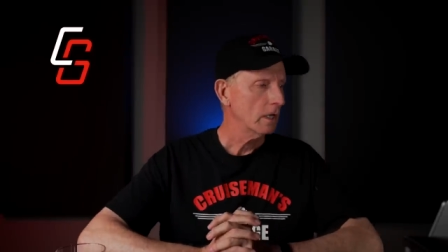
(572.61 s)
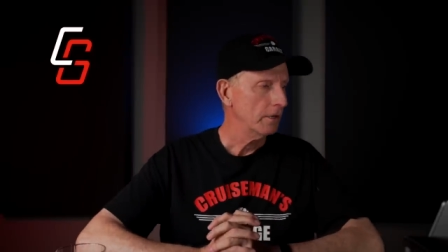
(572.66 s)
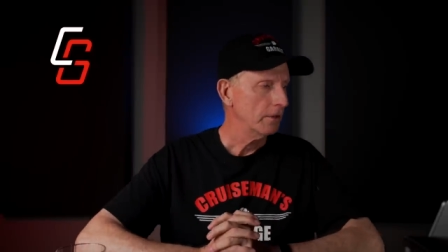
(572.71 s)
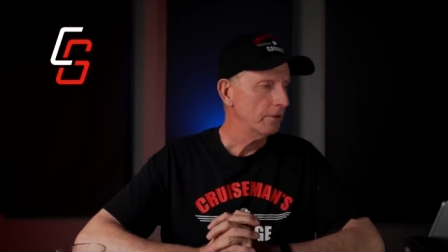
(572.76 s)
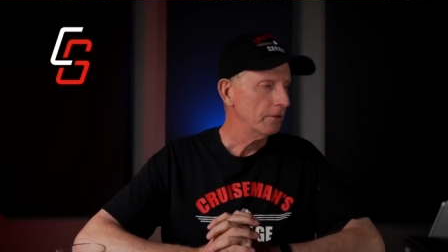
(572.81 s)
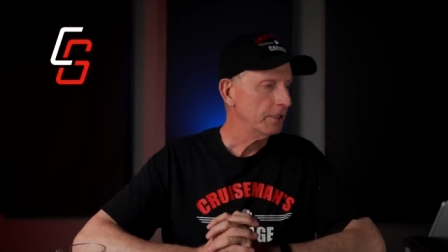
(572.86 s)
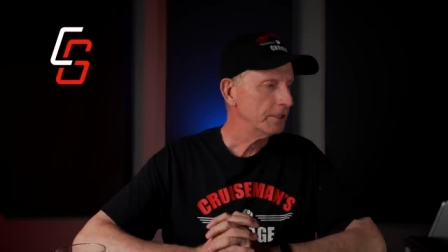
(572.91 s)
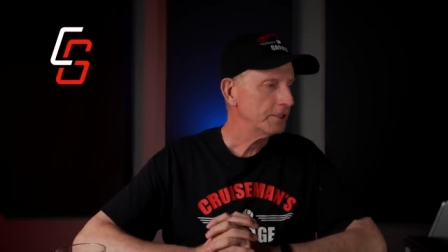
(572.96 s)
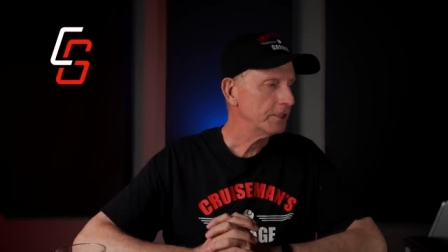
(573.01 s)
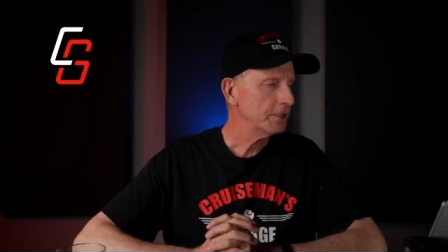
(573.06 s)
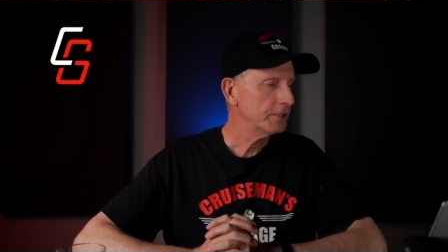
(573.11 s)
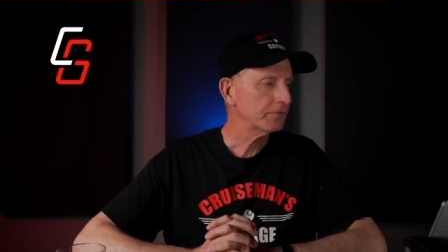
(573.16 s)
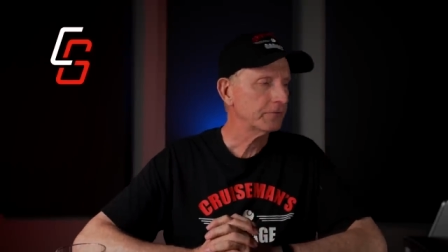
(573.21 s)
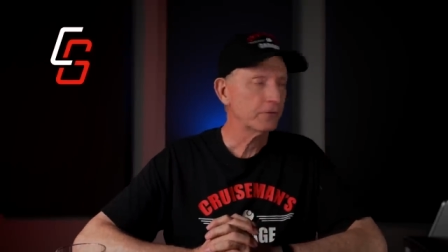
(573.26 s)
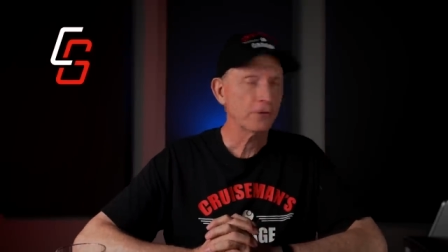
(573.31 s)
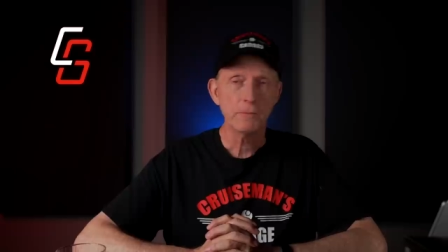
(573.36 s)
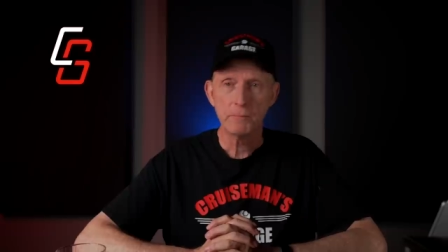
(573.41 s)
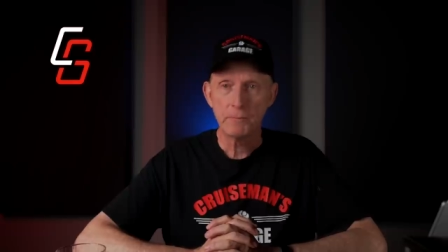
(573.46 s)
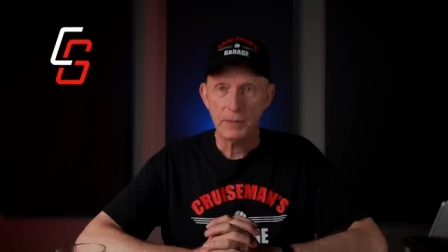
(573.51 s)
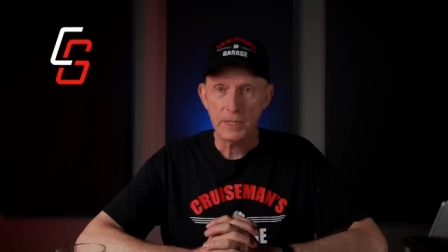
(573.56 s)
this is
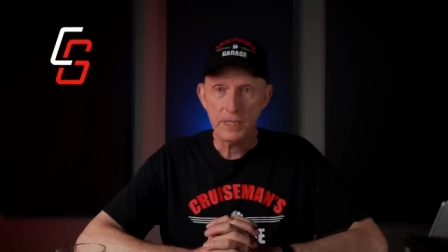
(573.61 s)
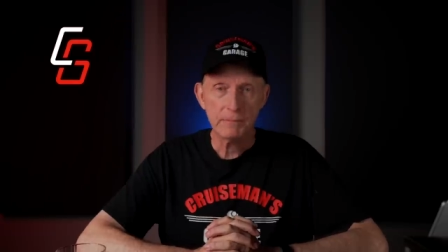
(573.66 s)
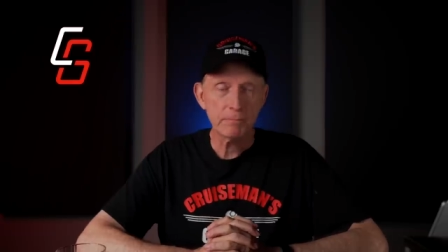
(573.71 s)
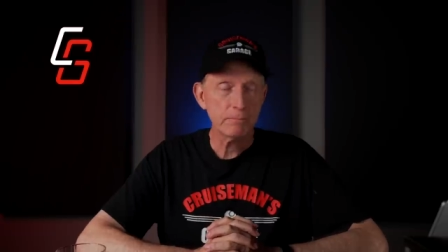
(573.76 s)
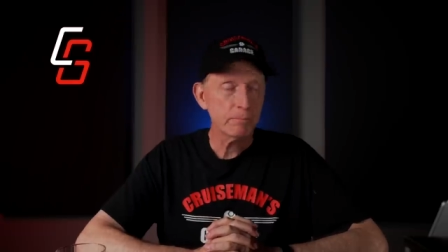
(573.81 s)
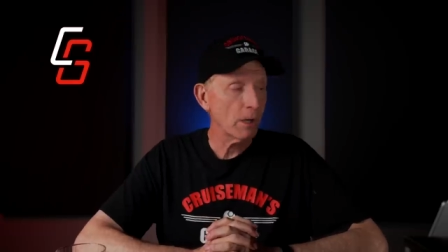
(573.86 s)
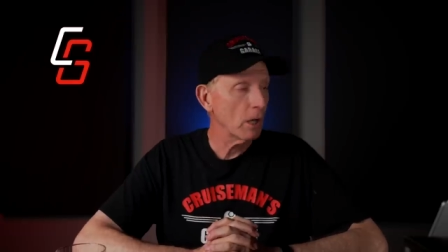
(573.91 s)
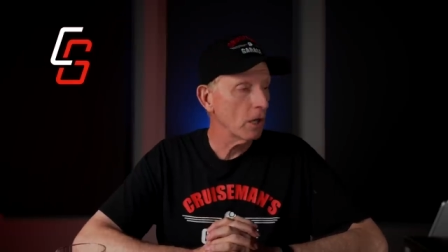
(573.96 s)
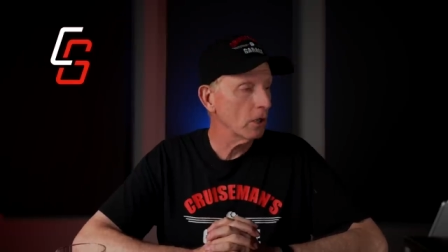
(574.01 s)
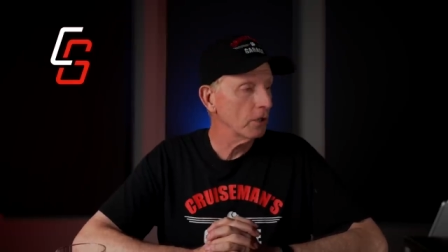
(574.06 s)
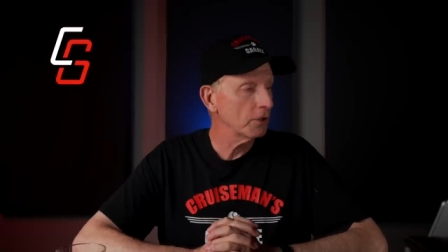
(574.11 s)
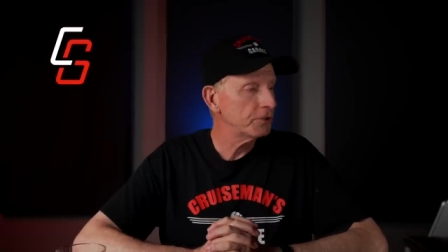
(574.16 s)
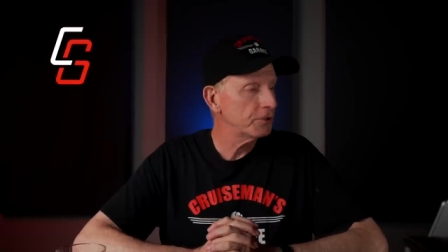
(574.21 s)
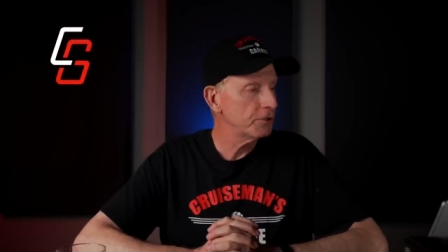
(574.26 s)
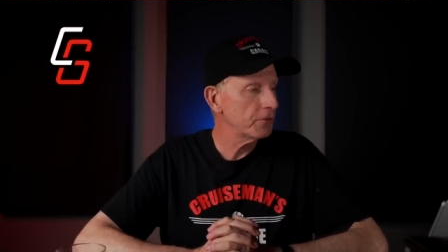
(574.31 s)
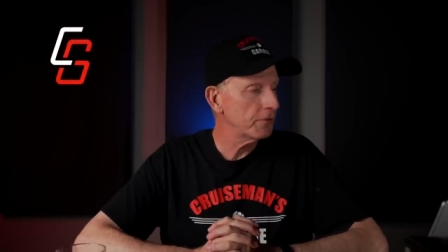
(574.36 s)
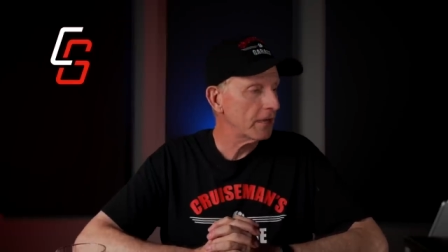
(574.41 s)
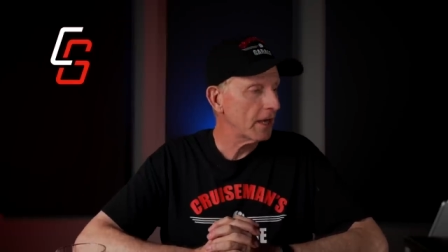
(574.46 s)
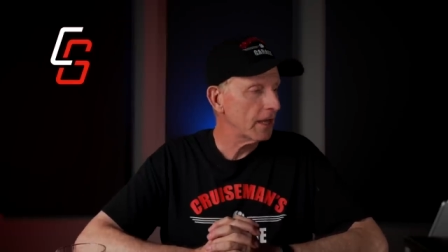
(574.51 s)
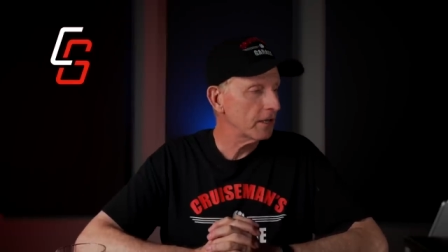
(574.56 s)
from Pinball
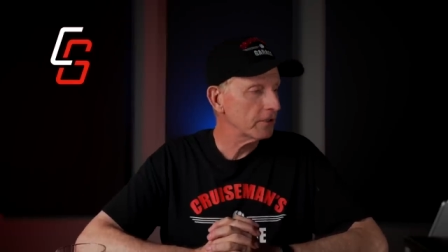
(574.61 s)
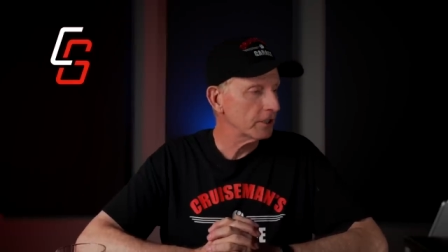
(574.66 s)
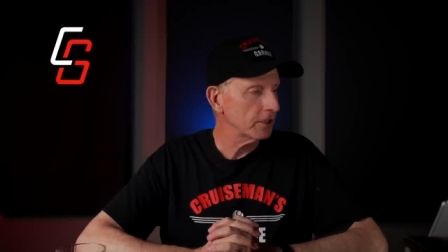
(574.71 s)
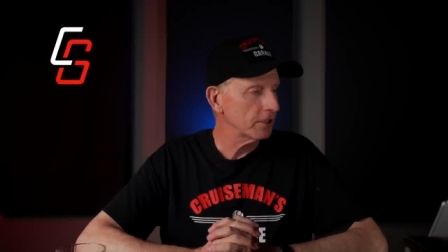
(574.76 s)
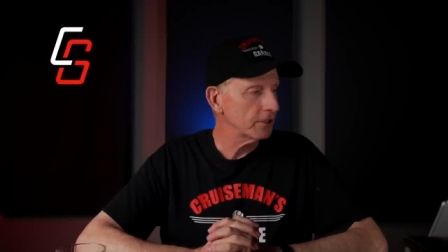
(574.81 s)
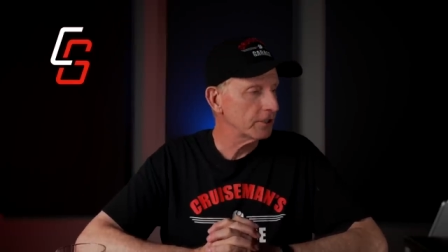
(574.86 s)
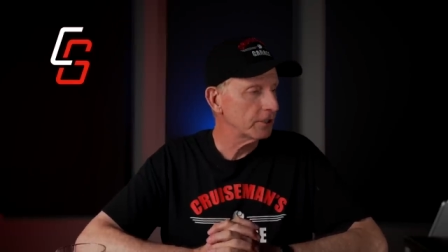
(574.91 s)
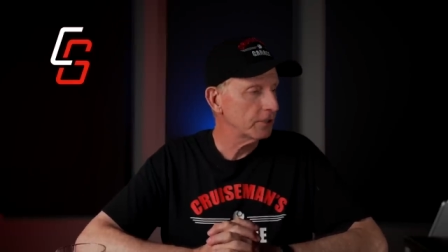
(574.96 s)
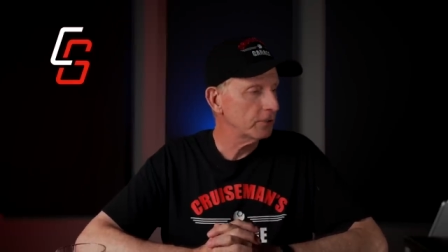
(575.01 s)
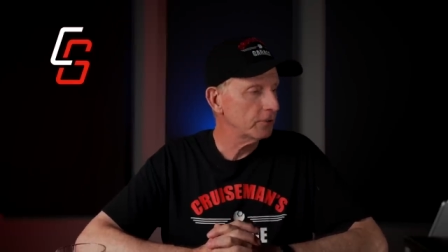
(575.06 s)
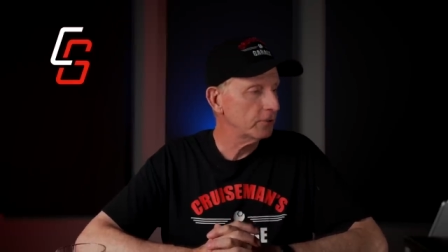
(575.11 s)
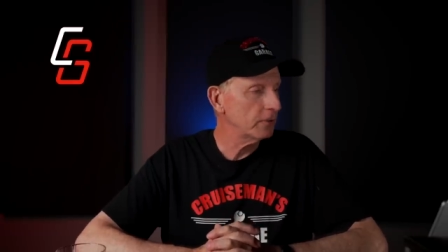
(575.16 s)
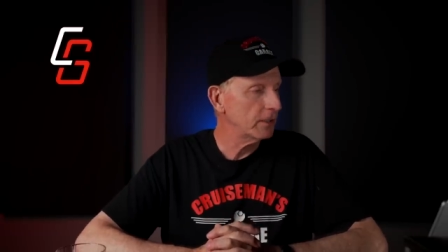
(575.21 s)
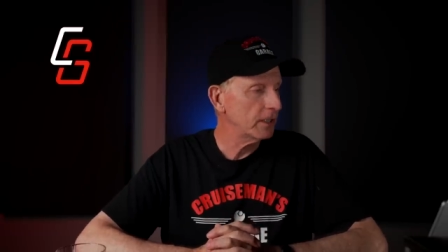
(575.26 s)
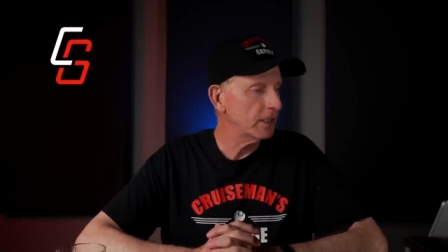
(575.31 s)
2002,